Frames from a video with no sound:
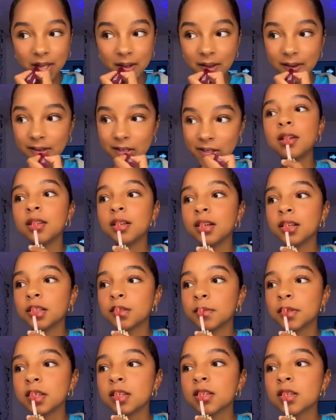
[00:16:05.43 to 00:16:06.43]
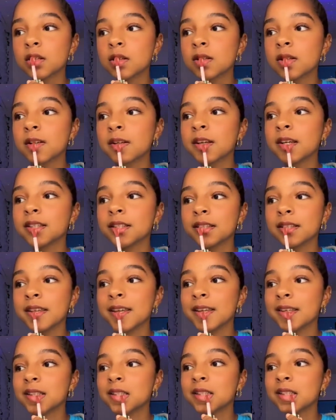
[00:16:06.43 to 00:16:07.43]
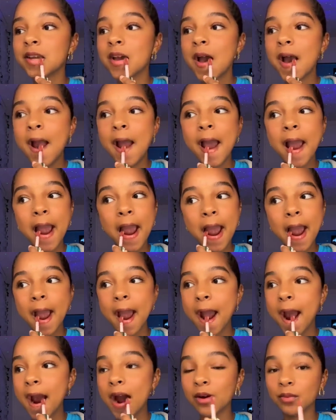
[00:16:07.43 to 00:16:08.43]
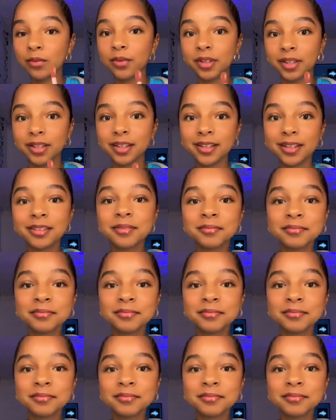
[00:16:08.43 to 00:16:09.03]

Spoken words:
And then I just put this one on because it tastes really good.